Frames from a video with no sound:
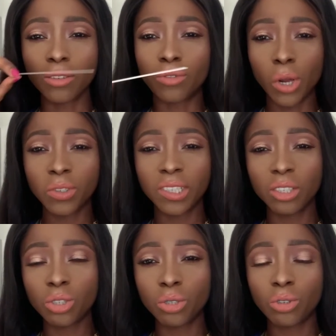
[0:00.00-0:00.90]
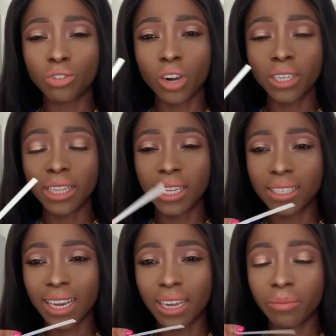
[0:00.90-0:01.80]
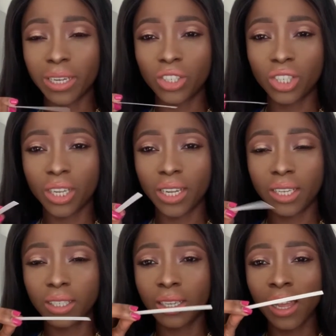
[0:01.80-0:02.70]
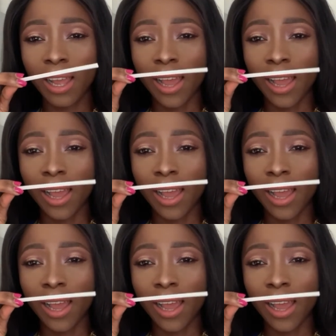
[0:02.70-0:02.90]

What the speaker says: The rose isn't too strong in this, like I mentioned,